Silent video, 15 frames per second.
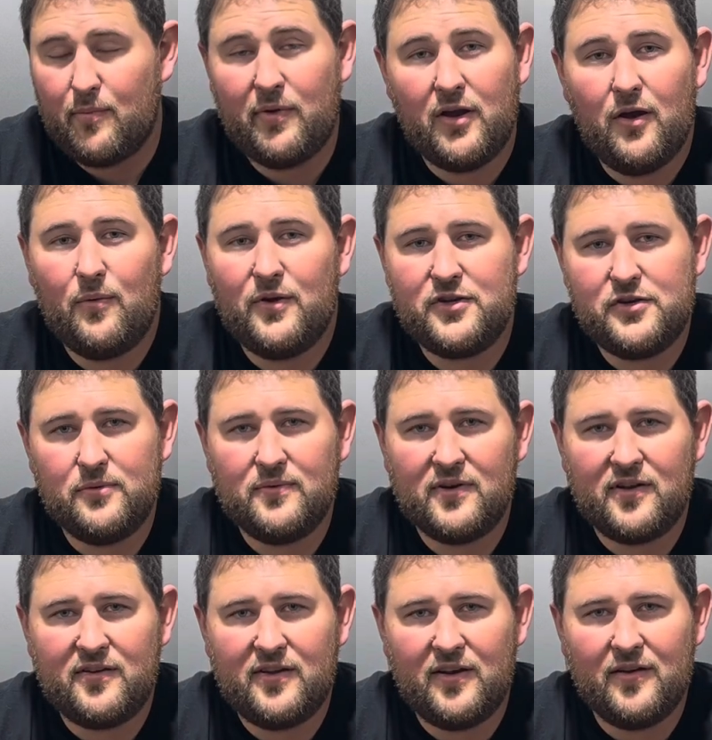me know what you
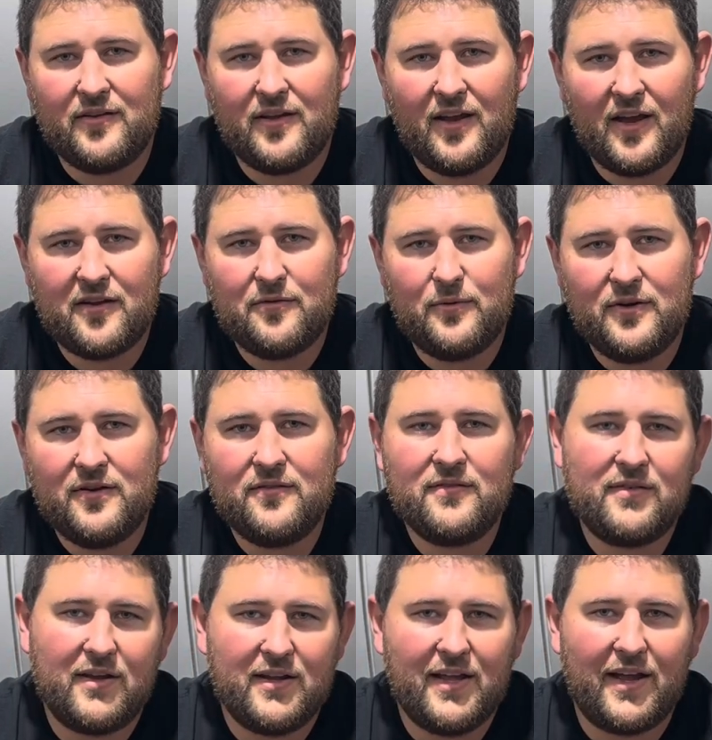want to see on the next one.
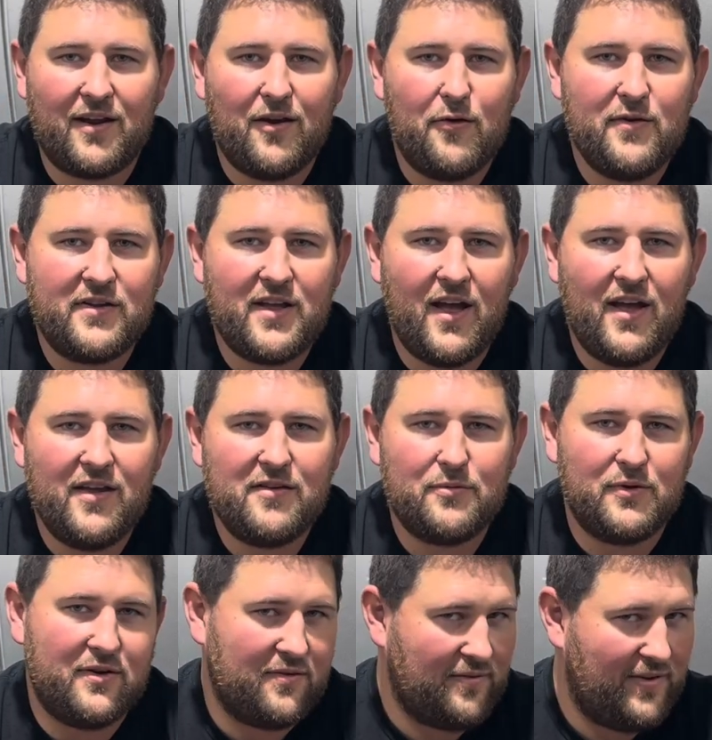And like always, guys,
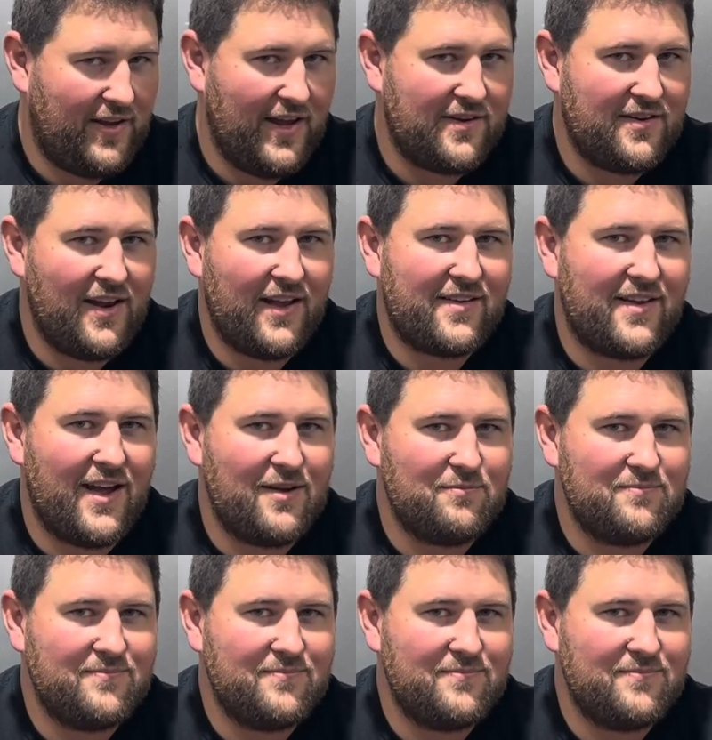we'll catch you next time.